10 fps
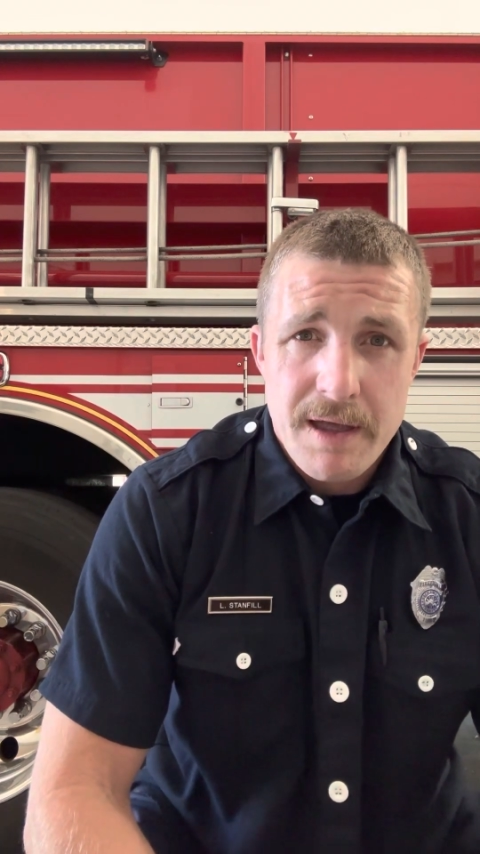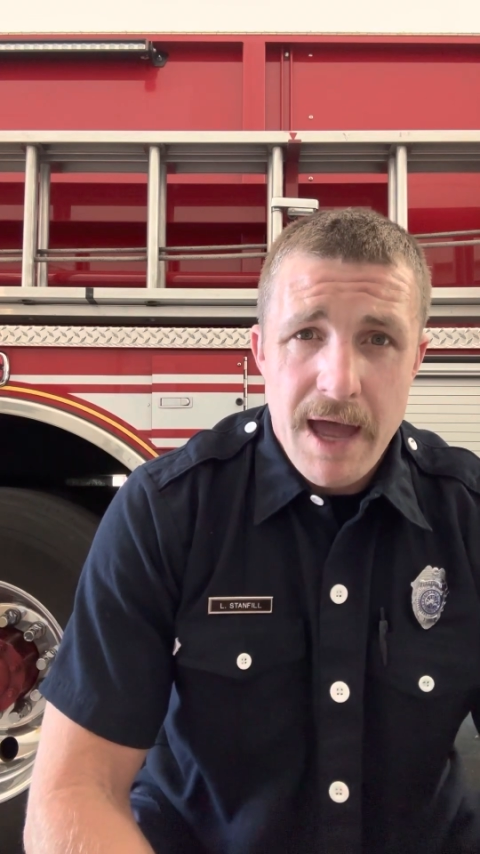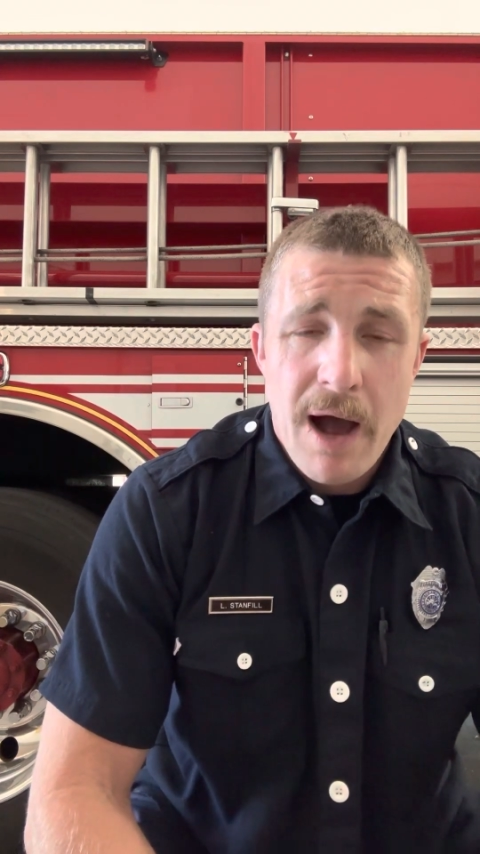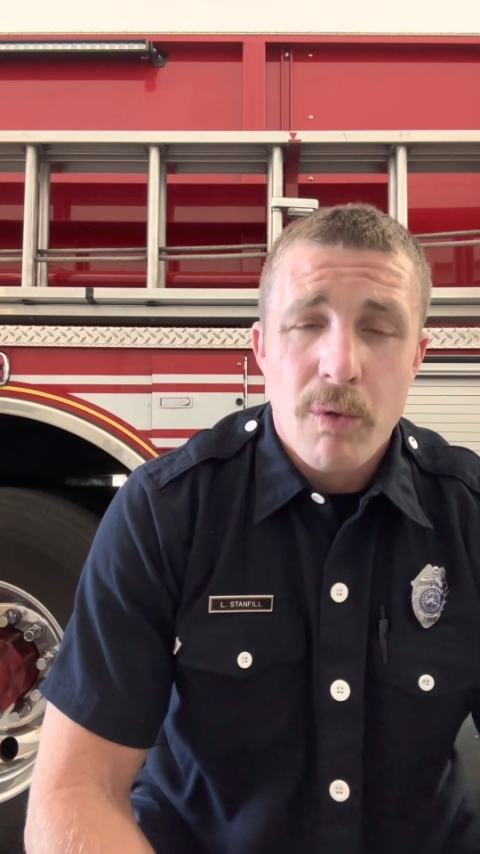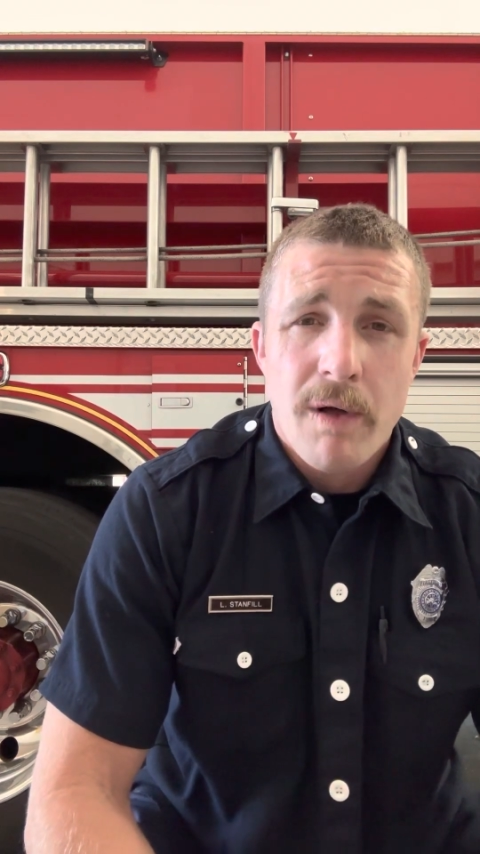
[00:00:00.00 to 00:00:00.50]

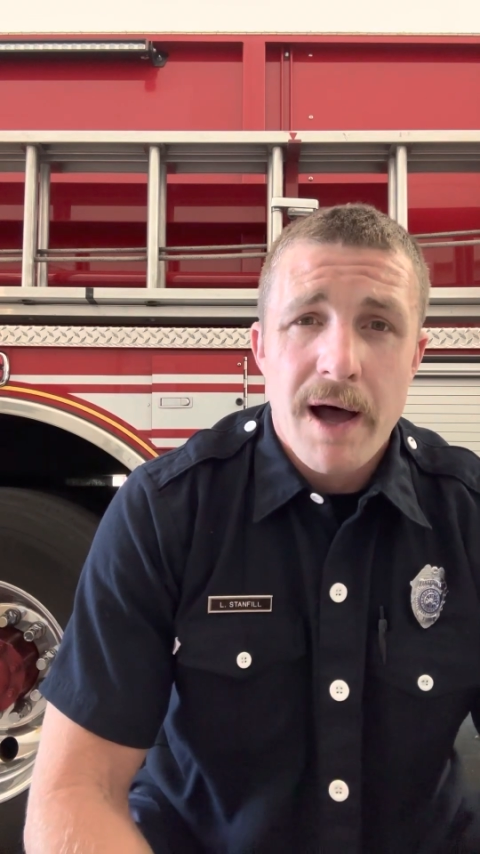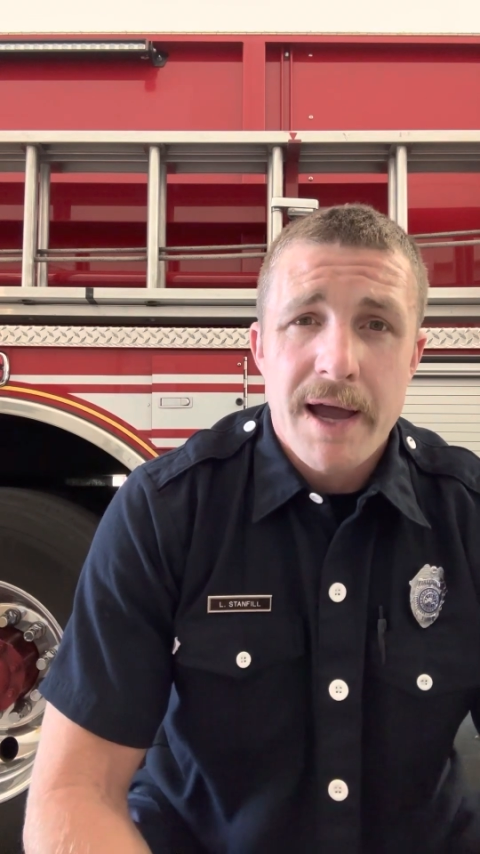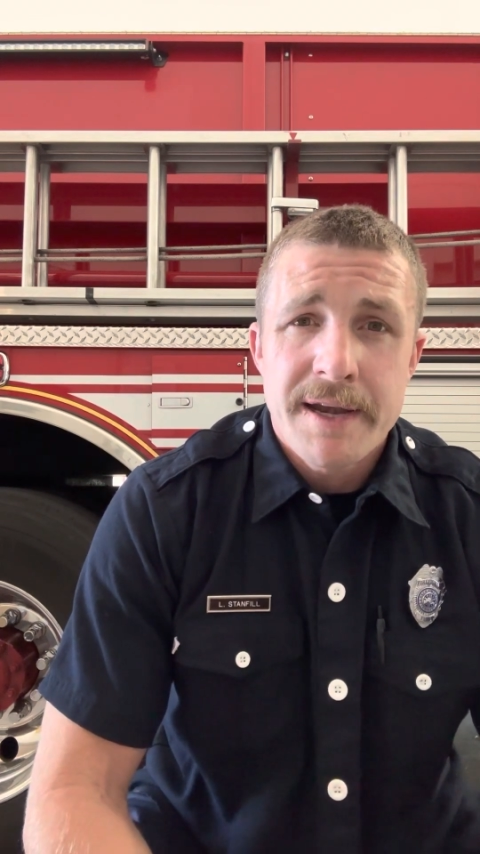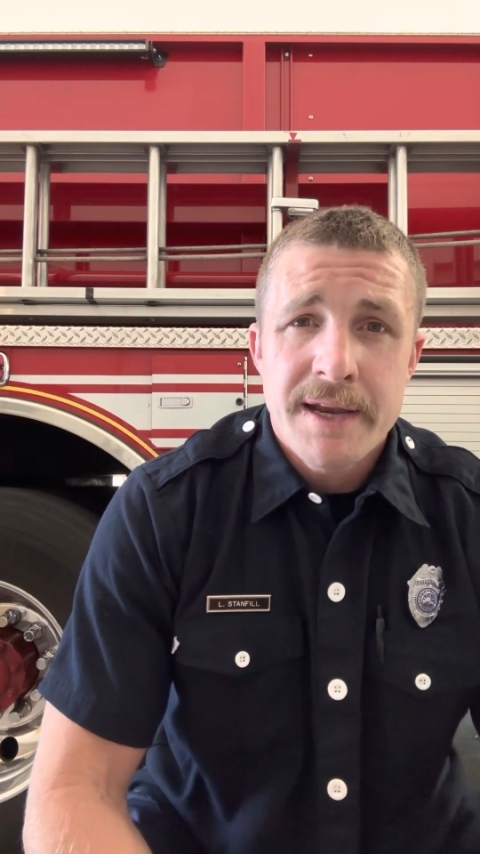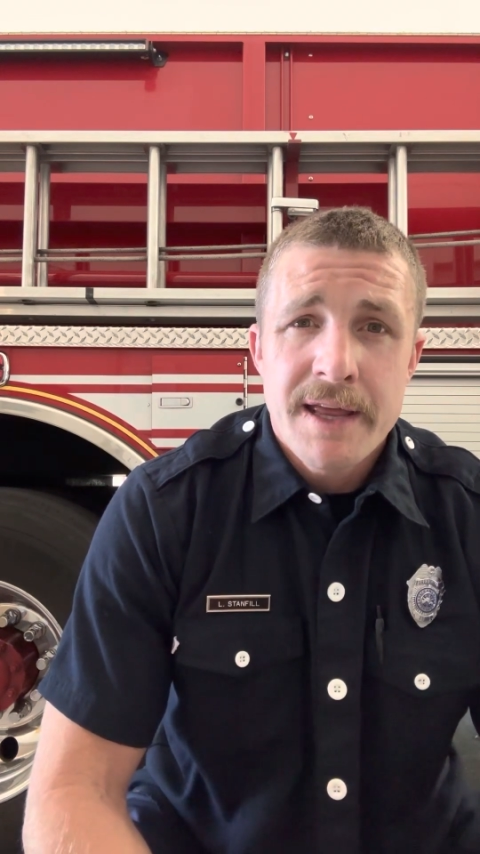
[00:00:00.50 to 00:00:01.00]

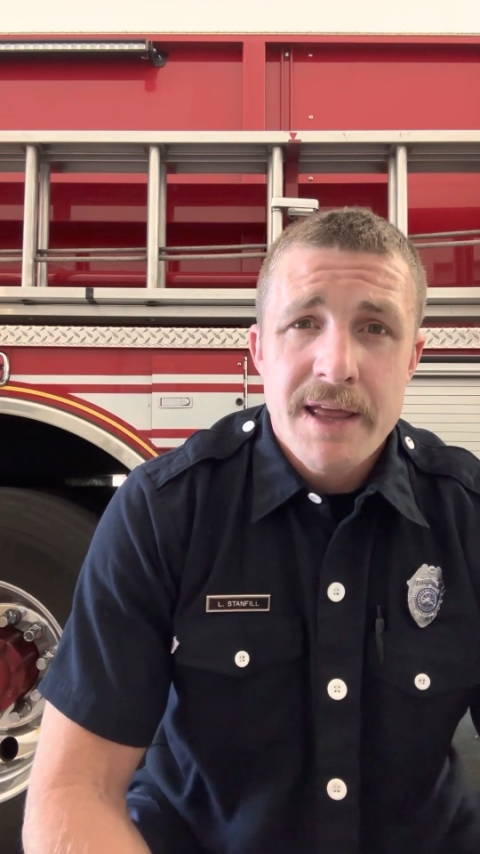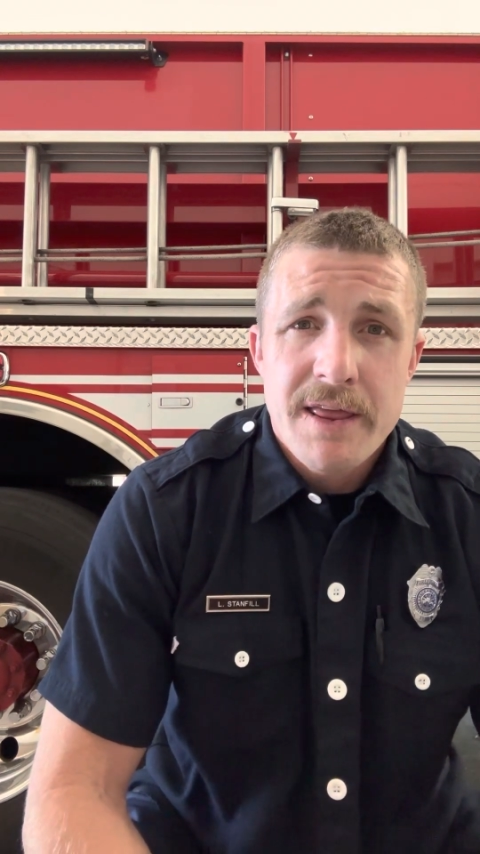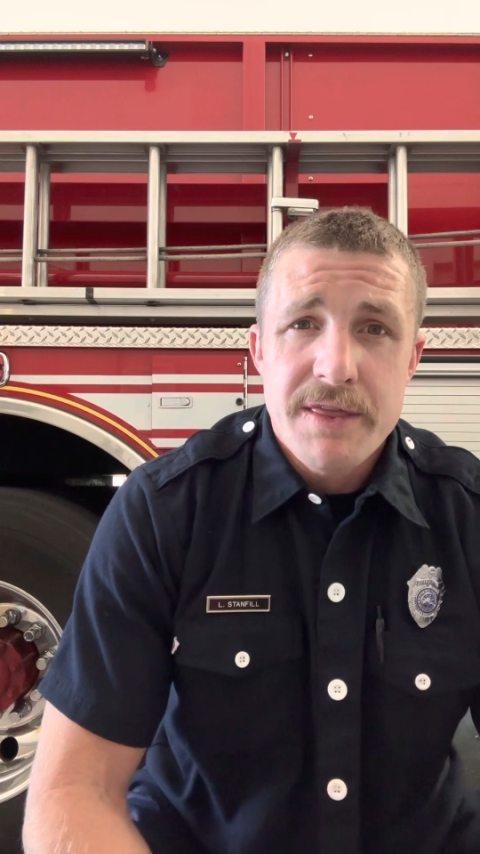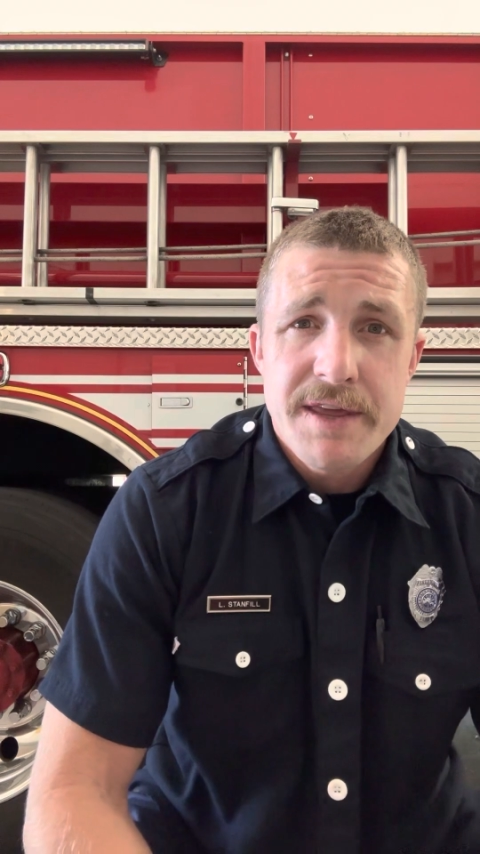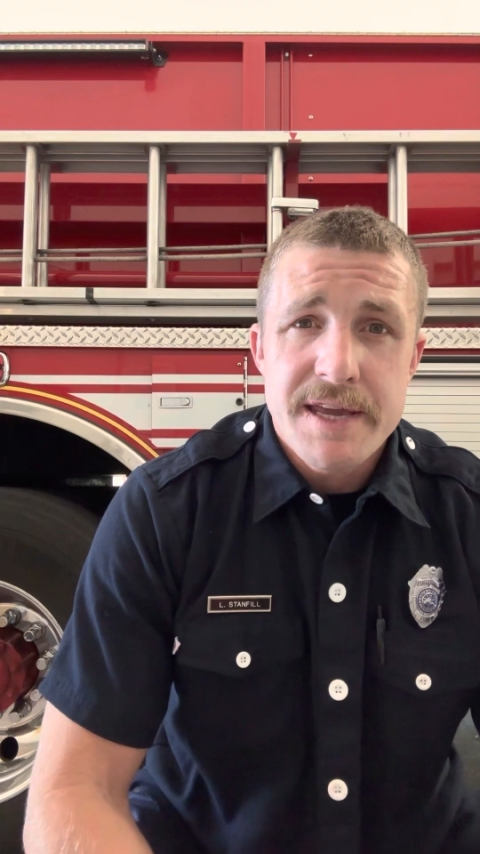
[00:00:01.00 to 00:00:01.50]
outline
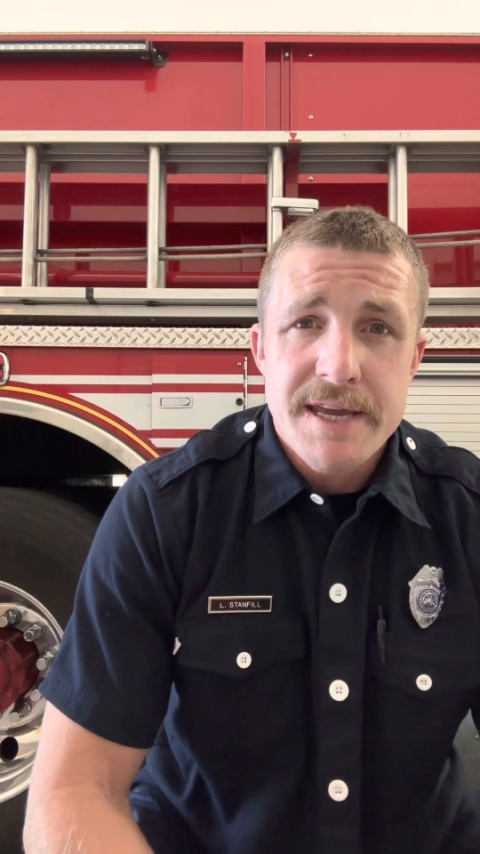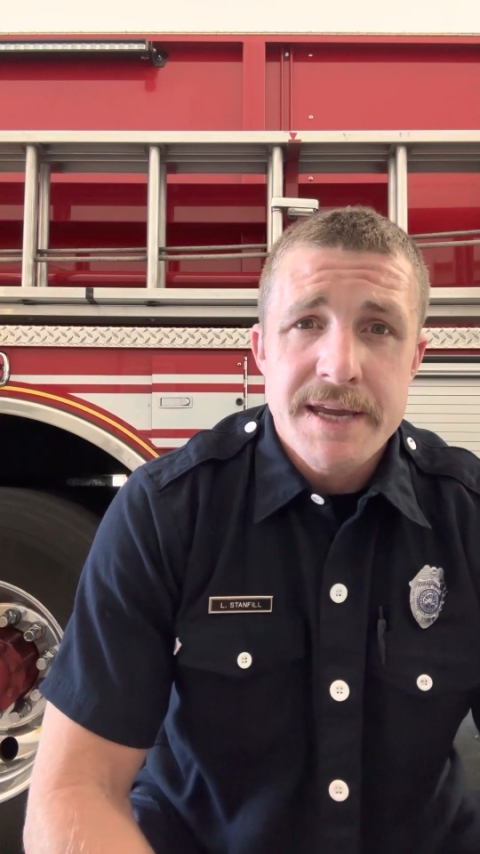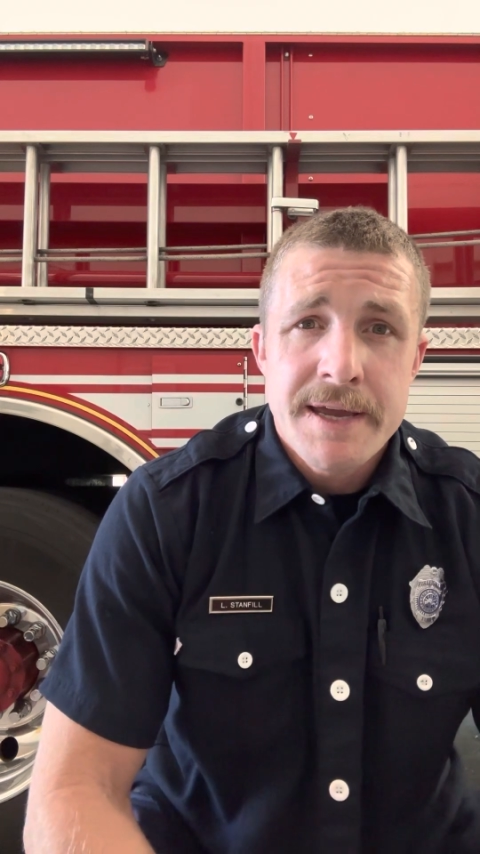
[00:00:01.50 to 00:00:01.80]
the